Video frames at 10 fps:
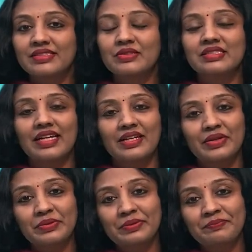So stay
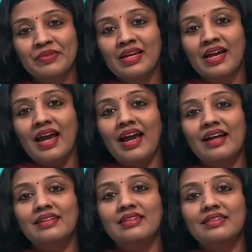tuned,
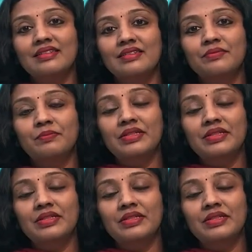and